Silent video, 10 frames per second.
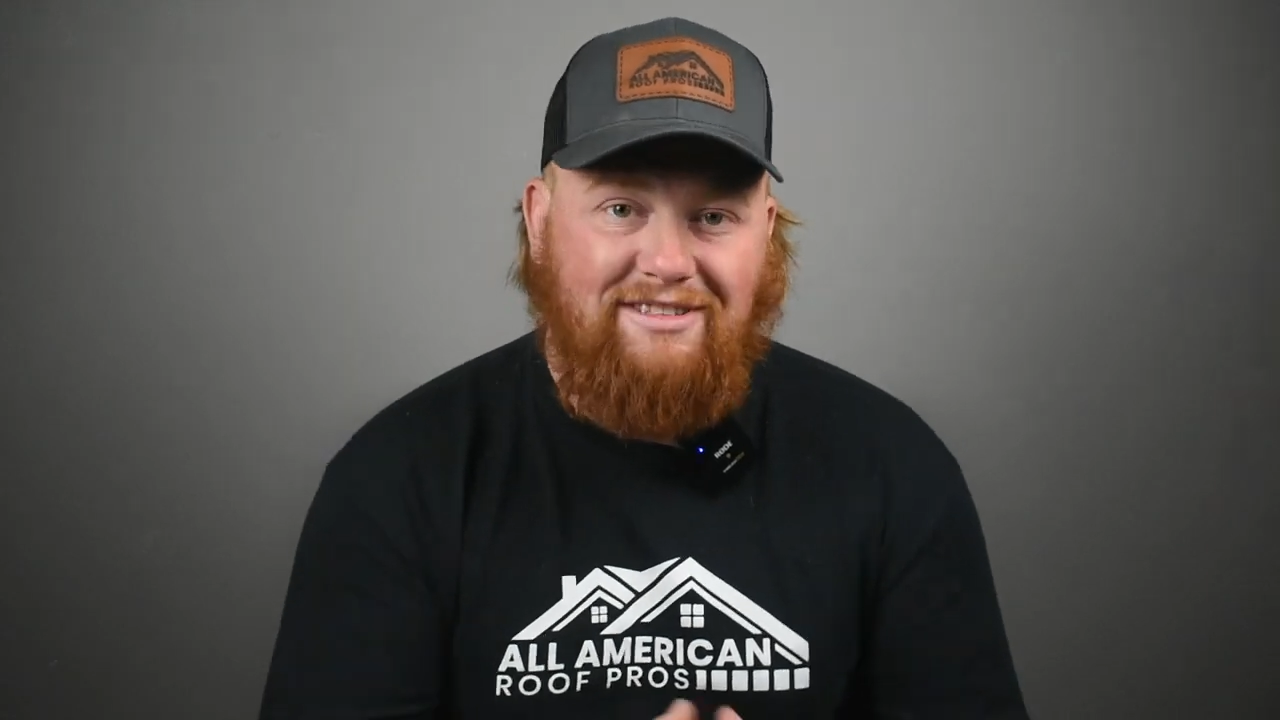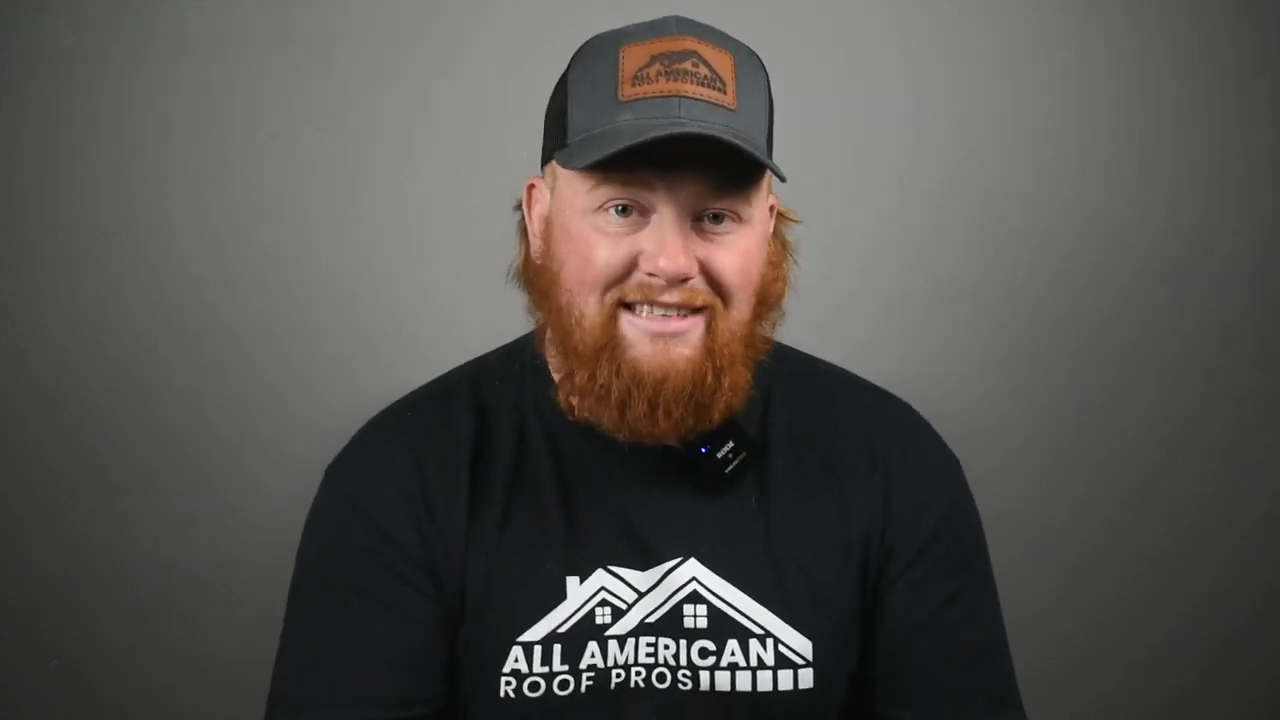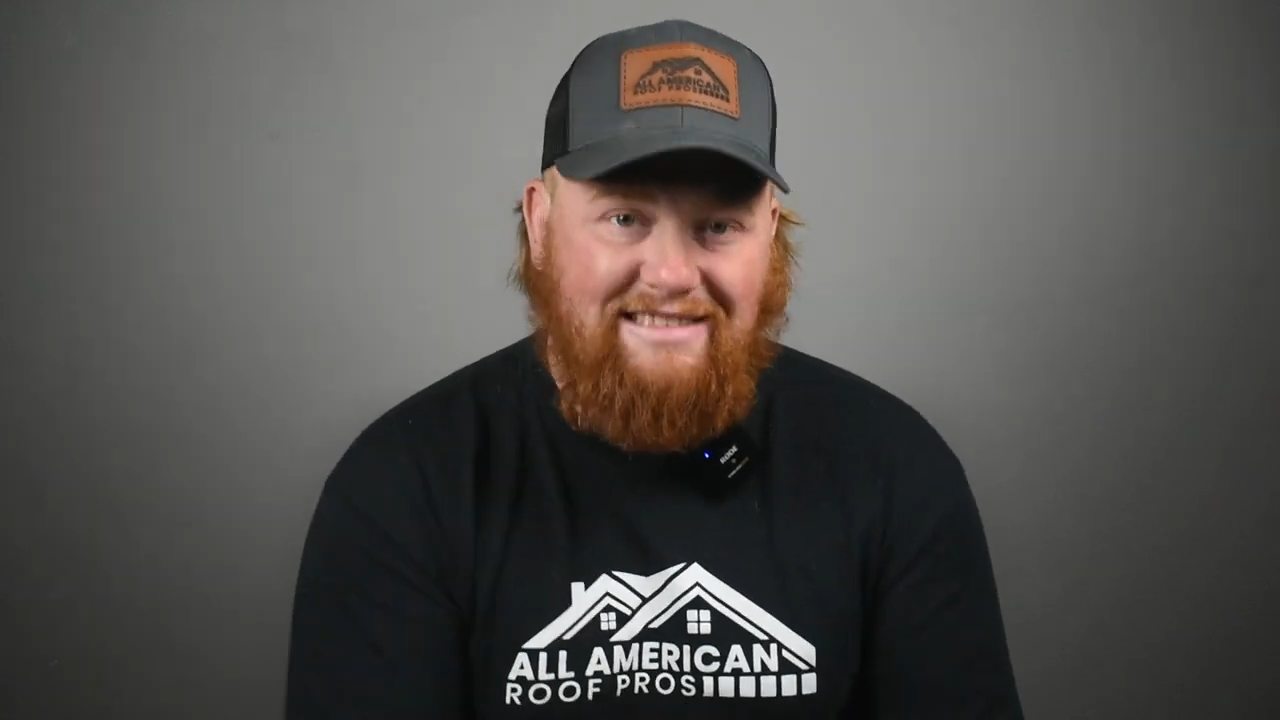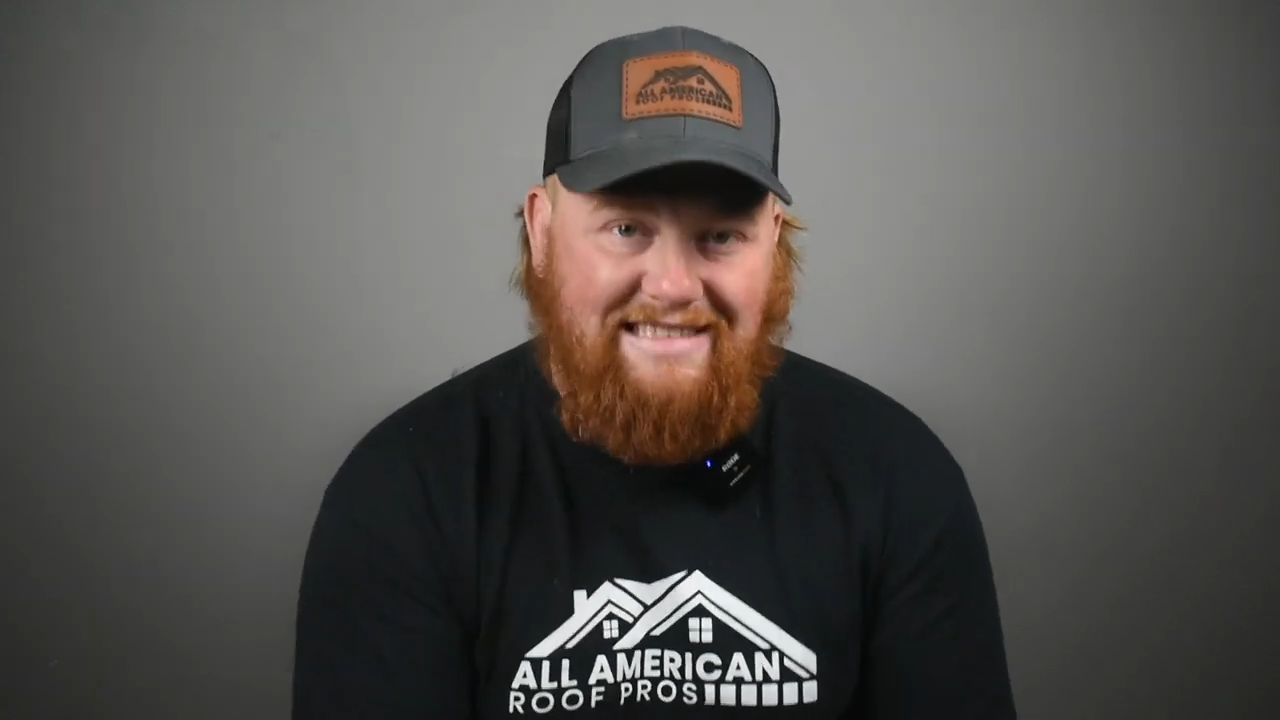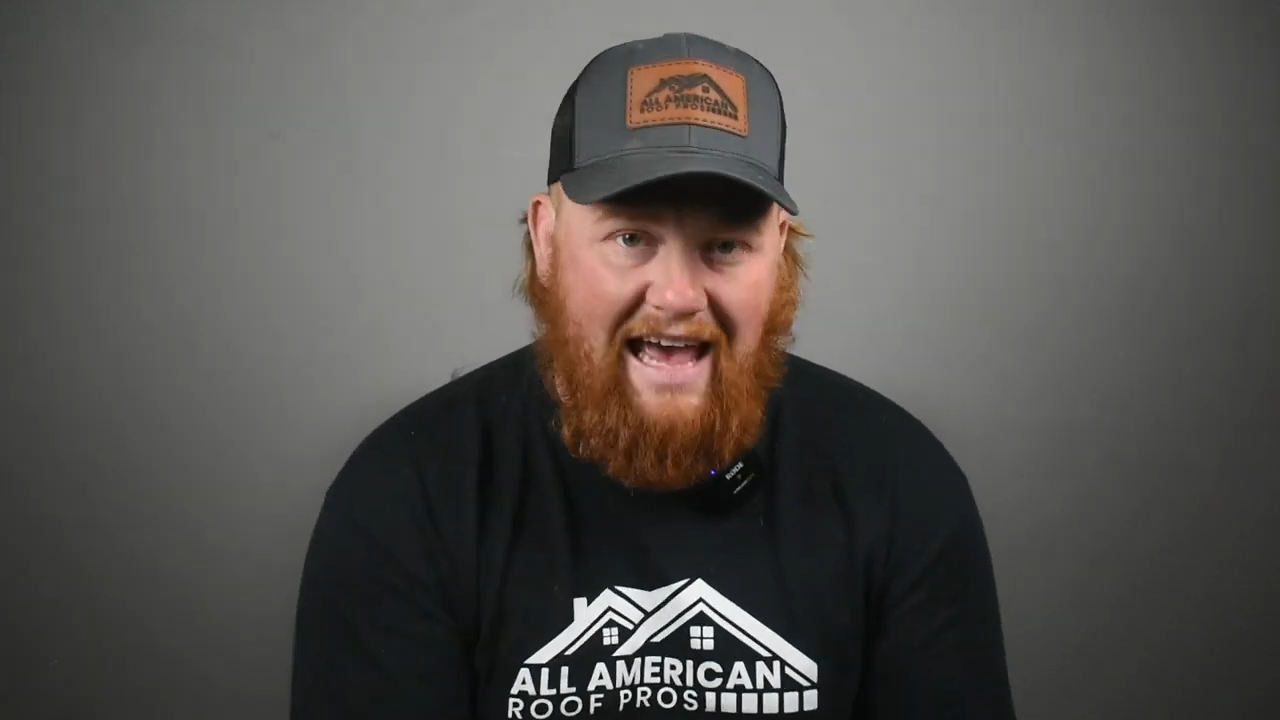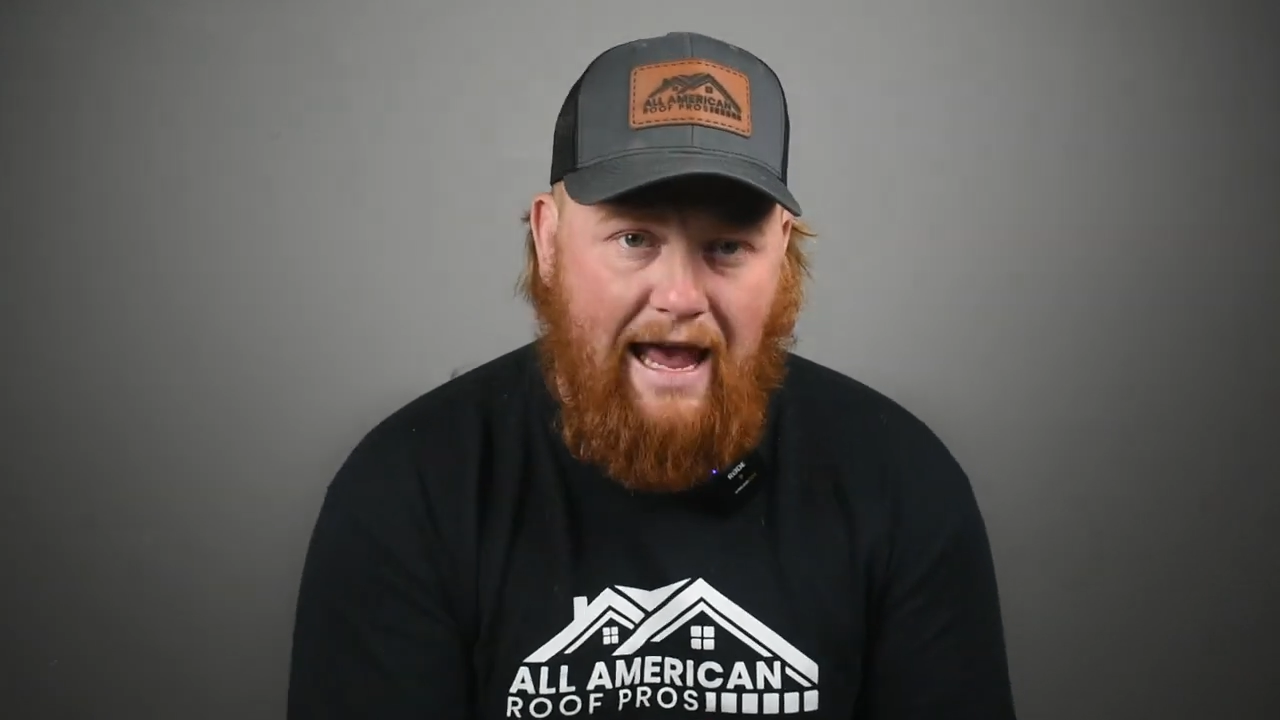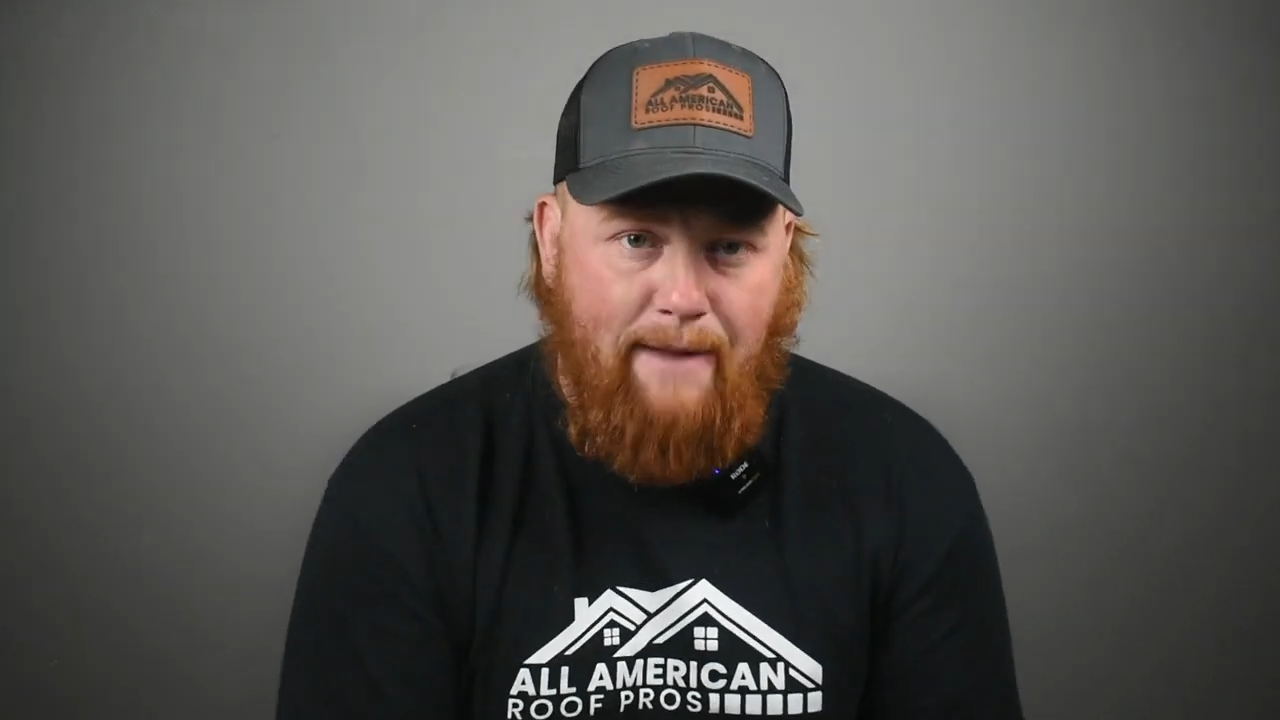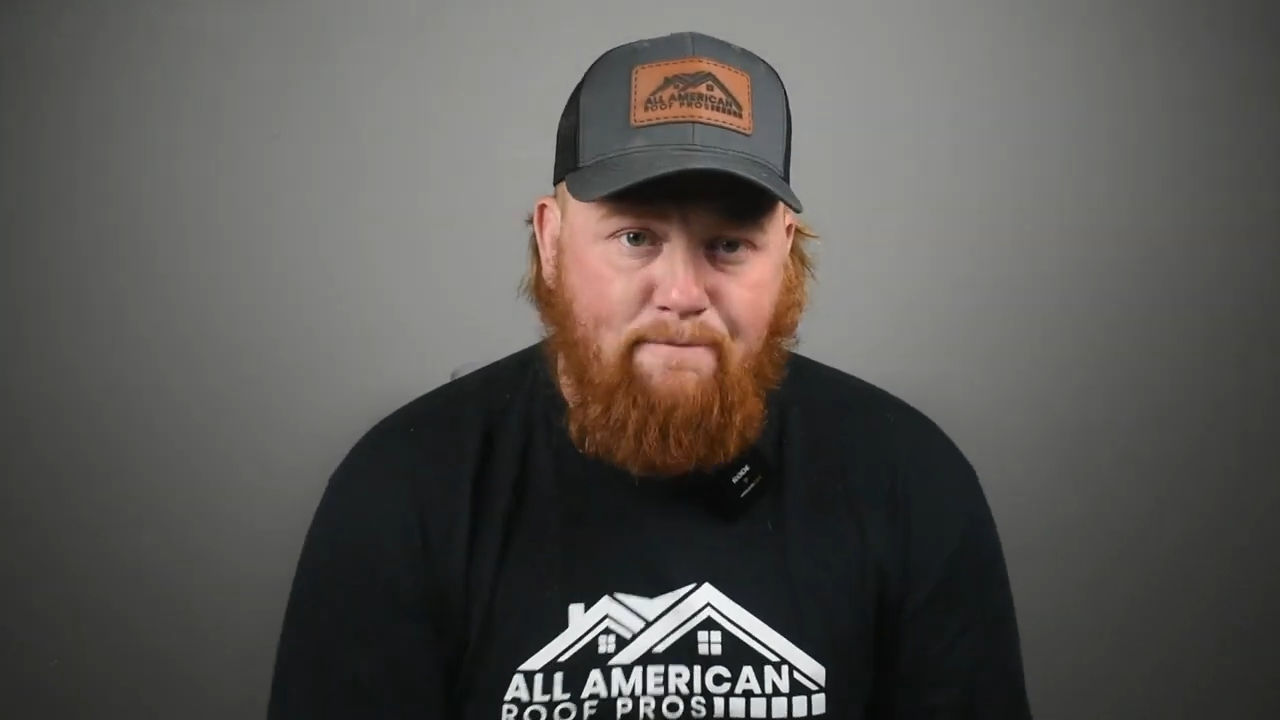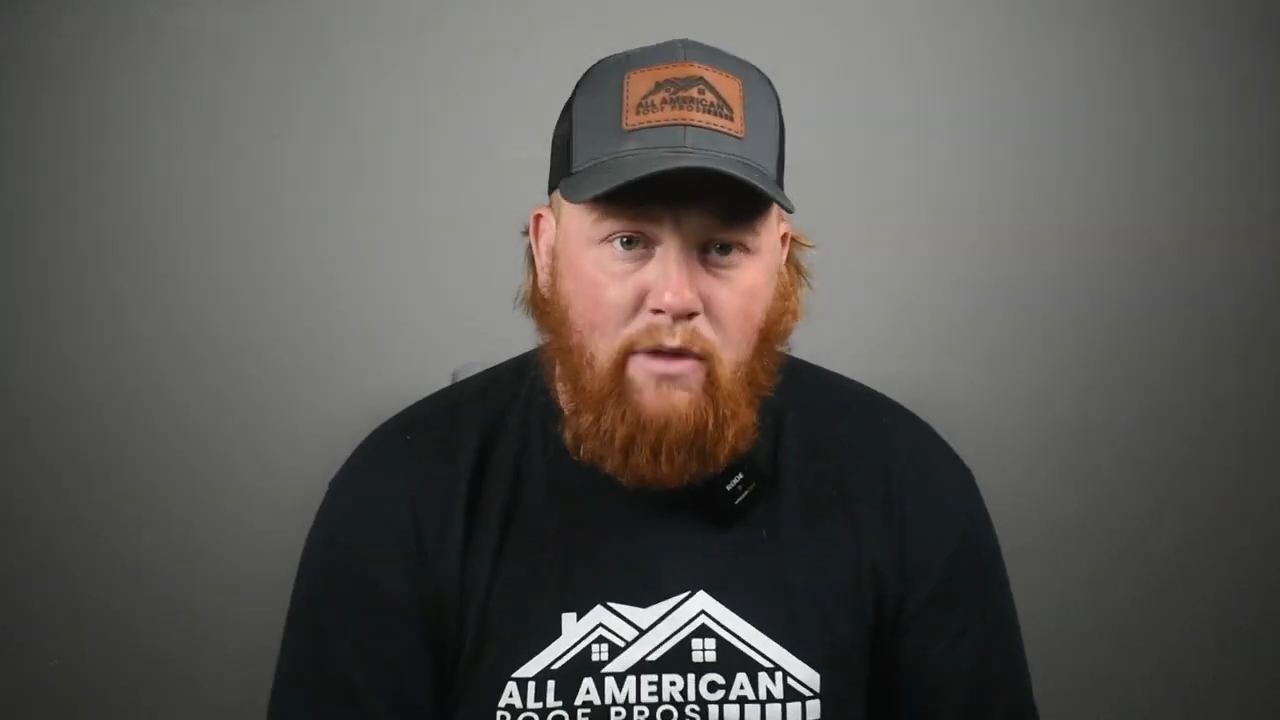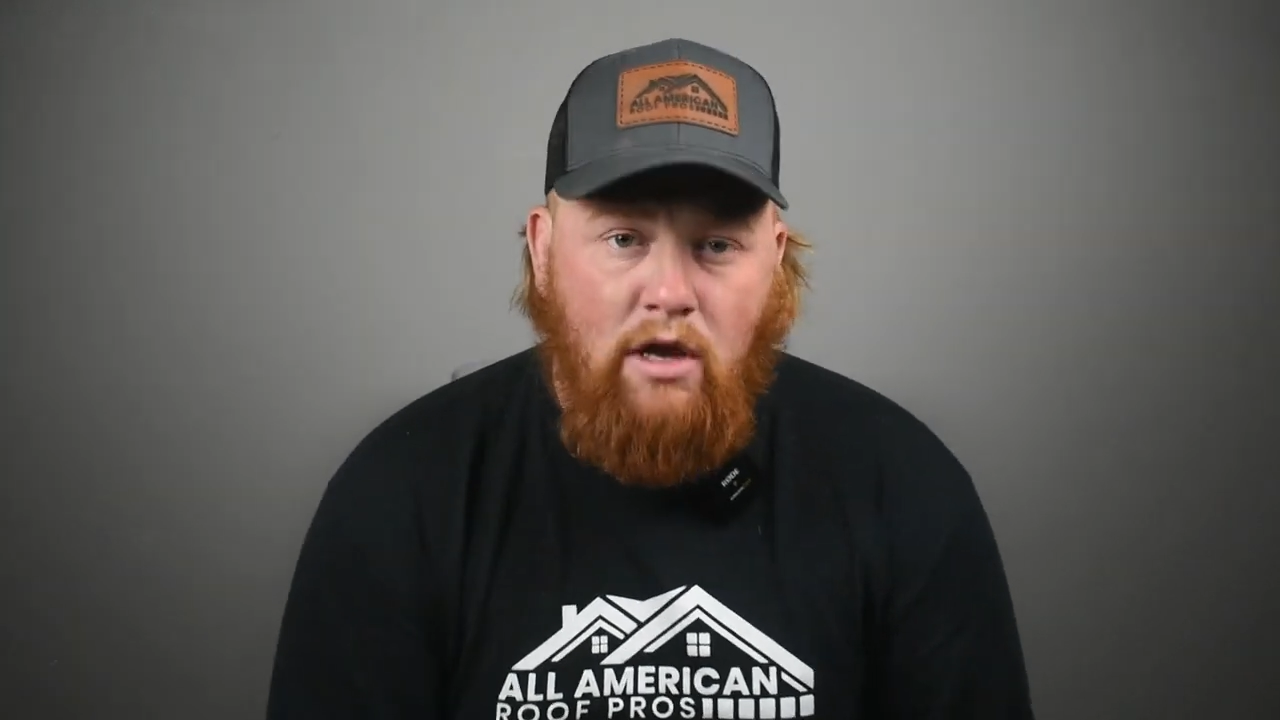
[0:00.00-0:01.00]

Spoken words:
today.